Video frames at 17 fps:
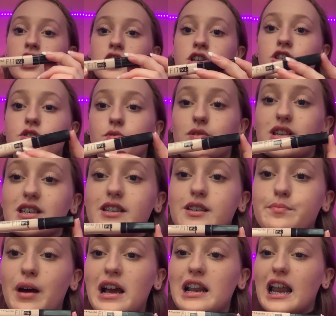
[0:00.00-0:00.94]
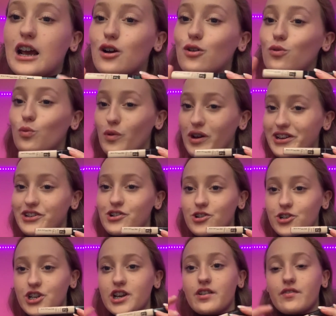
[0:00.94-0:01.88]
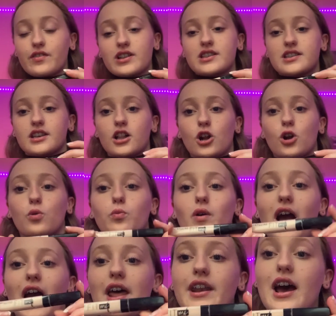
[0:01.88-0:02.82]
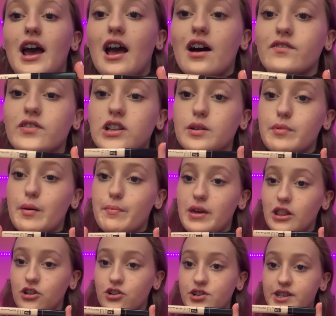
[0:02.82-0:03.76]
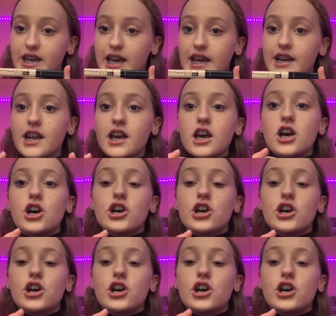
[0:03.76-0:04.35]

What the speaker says: So this is my like winter shade of concealer when I have a little bit paler skin.